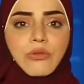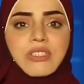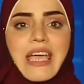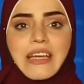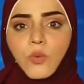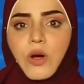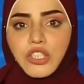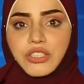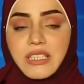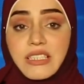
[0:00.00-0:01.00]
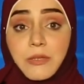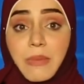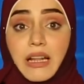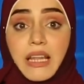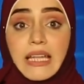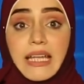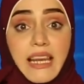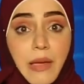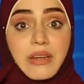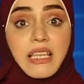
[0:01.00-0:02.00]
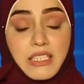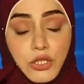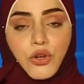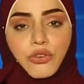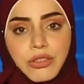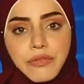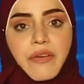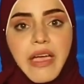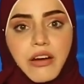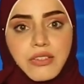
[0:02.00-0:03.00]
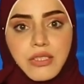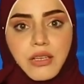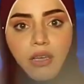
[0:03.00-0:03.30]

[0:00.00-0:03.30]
out at Washington's meddling in Lebanese internal affairs.